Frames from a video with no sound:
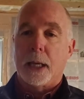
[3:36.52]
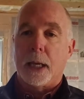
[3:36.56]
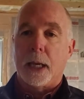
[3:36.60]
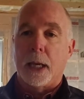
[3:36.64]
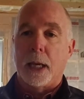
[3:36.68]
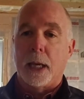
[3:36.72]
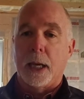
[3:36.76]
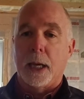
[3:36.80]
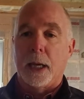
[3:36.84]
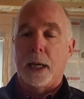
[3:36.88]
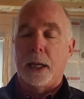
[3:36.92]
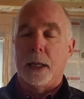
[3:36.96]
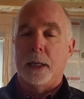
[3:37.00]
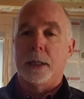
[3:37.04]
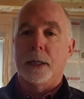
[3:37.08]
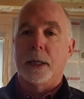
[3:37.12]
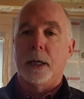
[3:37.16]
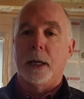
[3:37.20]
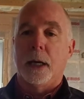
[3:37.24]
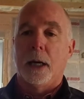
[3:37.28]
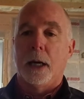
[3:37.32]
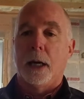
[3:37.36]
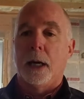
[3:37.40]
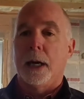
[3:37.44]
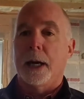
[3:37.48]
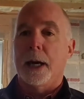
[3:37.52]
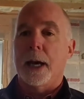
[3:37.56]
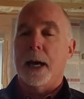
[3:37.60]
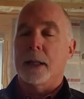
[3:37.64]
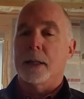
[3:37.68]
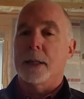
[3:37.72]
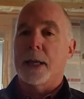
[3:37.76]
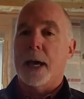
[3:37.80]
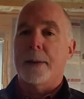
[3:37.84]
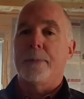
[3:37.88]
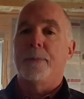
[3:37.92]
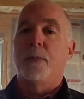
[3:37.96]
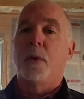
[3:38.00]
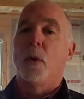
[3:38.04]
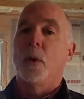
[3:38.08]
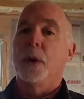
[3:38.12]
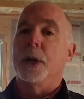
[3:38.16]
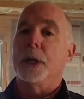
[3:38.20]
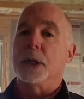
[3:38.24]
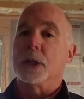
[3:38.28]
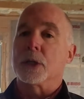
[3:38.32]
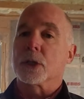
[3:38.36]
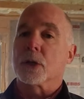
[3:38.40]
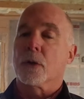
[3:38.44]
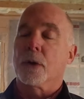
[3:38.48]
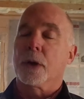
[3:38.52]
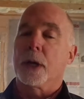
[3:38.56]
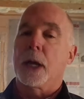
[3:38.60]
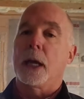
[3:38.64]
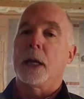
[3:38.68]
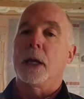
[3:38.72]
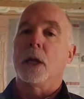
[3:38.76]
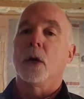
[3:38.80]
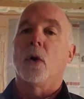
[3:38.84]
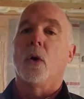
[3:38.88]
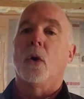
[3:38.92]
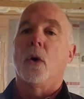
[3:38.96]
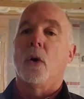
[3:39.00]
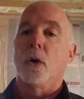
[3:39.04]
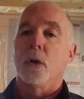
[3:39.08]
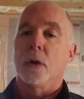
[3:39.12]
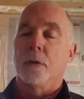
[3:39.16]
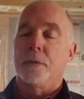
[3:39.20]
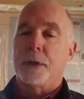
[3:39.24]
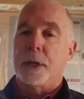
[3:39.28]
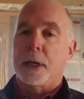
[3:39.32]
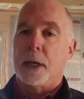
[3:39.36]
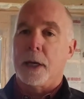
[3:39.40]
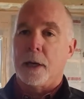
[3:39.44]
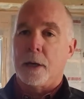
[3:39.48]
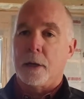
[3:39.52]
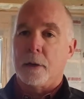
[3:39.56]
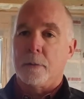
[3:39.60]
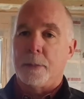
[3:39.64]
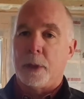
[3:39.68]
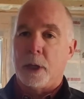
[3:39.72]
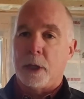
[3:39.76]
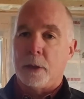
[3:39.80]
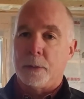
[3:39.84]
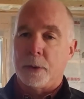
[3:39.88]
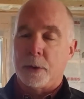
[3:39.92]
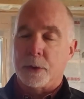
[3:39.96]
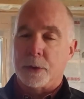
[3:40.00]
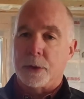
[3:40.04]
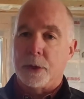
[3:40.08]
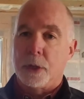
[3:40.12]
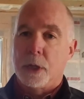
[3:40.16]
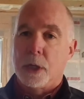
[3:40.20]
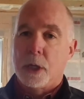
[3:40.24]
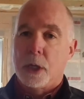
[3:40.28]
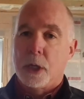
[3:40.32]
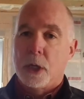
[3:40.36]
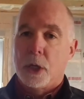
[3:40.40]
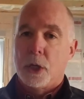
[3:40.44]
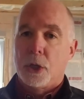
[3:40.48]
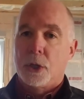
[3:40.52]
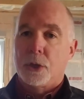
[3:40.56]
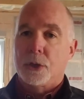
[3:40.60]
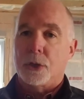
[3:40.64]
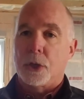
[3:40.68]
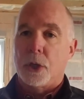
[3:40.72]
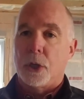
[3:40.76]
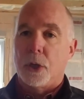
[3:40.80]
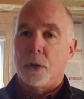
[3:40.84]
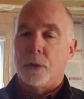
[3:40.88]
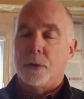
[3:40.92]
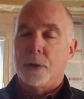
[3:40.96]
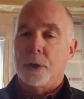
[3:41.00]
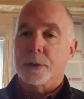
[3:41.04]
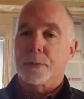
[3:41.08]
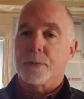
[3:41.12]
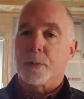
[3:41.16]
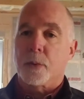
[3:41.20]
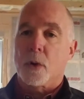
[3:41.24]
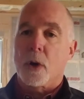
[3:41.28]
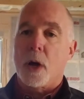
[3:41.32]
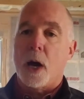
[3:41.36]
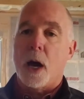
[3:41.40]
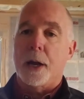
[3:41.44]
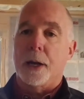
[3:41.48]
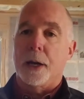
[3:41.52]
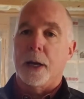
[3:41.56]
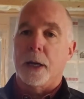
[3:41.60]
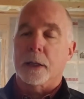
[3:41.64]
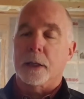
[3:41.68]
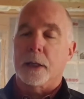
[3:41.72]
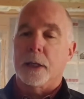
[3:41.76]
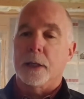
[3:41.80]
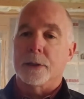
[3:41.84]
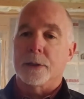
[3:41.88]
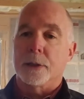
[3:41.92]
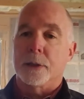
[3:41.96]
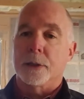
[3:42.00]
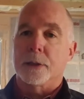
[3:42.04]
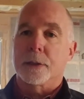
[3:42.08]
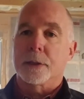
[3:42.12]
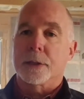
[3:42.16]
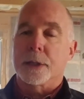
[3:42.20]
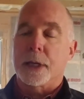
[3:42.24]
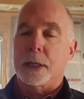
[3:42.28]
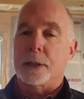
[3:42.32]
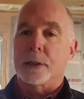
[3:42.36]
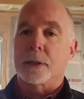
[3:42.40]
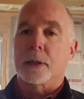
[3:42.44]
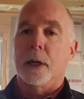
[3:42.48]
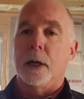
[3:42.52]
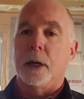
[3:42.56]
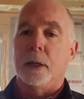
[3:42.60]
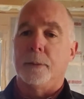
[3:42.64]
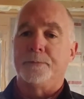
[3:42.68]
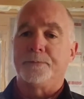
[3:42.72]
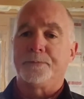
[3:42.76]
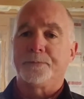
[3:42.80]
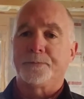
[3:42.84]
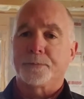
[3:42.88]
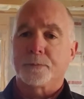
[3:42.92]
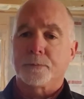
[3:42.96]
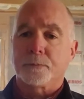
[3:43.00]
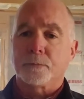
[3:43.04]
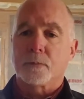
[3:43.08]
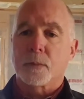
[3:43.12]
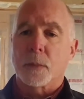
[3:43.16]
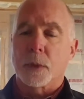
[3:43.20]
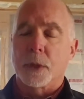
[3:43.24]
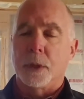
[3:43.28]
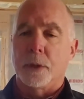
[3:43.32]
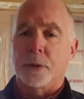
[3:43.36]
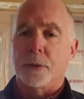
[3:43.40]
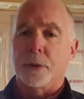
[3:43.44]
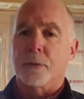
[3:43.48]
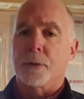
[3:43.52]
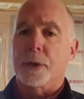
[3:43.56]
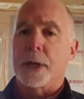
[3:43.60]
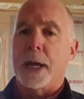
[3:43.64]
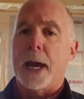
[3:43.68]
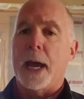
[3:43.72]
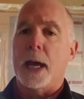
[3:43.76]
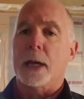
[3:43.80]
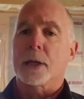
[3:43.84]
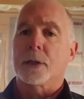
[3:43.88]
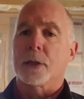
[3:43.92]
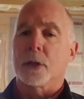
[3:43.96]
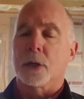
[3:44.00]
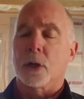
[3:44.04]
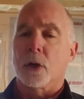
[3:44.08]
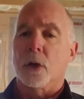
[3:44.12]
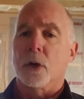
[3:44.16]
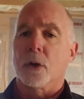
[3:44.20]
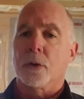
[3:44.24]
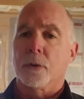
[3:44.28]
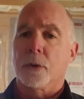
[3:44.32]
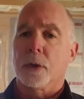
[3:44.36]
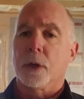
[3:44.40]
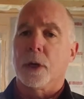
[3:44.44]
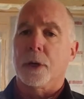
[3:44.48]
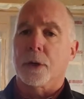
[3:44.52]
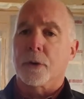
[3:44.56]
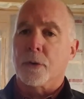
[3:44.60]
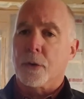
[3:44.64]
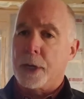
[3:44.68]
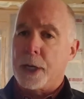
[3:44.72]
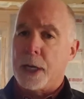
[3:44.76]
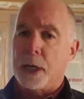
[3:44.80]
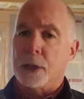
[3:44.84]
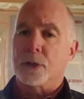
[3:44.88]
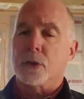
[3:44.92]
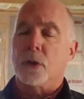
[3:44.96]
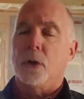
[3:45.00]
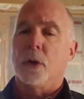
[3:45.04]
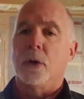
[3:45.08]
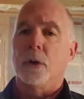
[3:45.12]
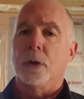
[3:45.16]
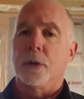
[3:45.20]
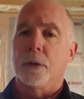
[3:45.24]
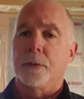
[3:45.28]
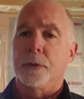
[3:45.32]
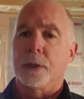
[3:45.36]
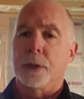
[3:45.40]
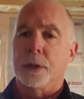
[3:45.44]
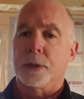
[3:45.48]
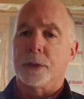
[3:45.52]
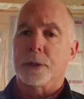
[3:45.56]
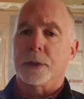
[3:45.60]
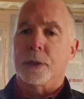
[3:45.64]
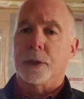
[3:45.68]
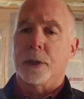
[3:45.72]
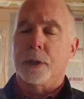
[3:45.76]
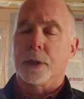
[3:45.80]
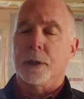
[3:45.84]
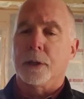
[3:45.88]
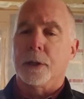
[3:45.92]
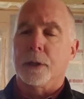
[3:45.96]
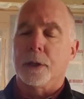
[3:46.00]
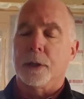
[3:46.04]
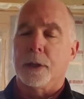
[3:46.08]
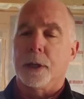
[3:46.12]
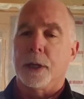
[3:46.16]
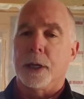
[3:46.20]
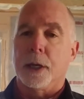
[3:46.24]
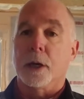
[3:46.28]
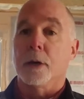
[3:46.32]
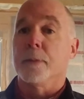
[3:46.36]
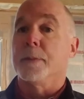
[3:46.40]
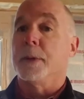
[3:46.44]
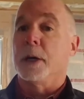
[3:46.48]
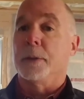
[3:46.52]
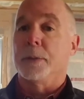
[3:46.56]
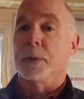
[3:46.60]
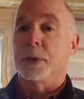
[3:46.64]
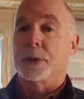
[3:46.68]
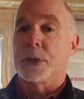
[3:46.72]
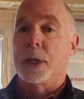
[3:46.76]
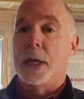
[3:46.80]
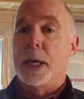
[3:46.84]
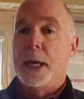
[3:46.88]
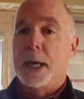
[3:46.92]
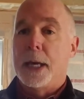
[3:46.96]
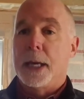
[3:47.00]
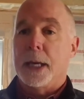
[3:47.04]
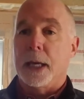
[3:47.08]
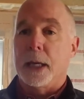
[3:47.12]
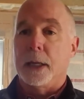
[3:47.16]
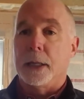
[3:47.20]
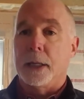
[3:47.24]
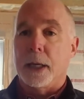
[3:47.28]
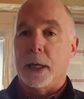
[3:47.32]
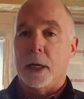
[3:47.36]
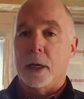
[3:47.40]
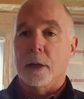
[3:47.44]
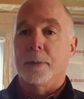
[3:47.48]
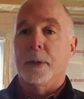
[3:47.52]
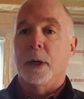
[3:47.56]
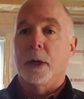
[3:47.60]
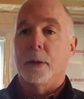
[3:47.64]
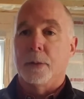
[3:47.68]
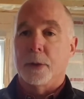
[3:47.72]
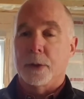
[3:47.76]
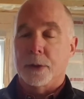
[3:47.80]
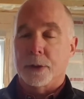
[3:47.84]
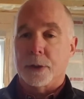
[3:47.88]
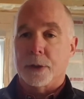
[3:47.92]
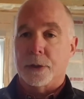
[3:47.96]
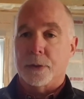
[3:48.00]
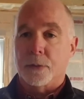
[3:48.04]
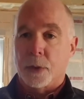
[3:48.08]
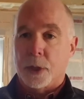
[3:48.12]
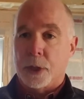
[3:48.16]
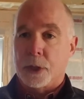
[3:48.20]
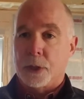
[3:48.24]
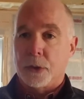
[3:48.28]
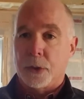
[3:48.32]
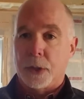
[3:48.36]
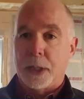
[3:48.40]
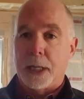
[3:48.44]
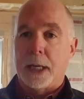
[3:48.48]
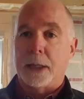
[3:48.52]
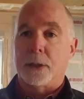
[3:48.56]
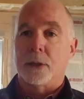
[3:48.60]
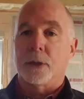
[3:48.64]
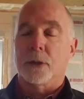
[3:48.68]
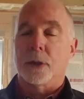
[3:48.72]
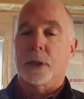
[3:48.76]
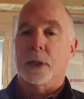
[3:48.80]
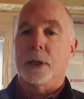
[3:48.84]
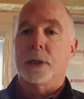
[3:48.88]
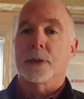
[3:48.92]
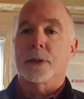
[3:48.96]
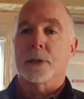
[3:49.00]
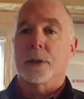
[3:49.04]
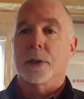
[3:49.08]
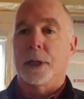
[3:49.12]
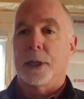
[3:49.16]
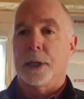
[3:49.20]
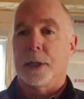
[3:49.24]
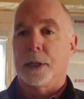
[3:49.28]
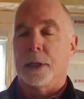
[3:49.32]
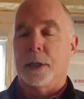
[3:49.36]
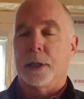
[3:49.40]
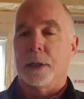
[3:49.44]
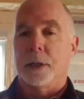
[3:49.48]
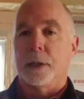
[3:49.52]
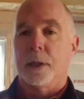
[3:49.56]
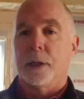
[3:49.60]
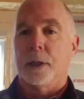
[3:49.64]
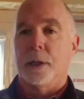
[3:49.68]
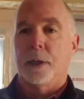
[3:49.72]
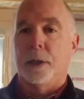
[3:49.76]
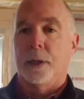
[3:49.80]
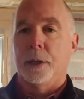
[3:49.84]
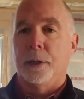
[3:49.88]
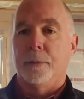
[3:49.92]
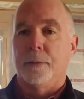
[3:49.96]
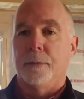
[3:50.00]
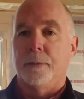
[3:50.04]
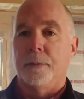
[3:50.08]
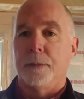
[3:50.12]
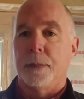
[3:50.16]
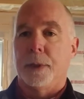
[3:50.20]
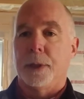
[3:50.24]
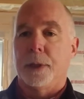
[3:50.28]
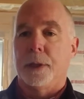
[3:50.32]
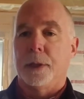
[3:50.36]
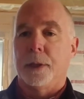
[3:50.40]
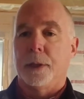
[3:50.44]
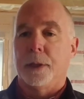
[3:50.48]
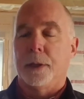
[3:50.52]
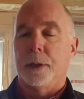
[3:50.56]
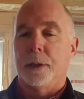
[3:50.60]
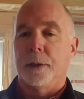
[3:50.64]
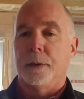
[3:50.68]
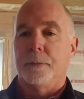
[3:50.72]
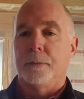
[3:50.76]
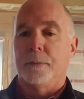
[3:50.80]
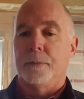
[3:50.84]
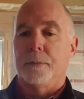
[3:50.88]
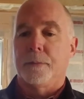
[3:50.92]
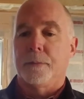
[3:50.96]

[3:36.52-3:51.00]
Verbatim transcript: And uh, at that point, it's creating all of the air bubbles. So this product, as it sets up, you know, the reaction uh, creates all of these uh, air bubbles, and the air bubbles is where you get your insulating um, uh,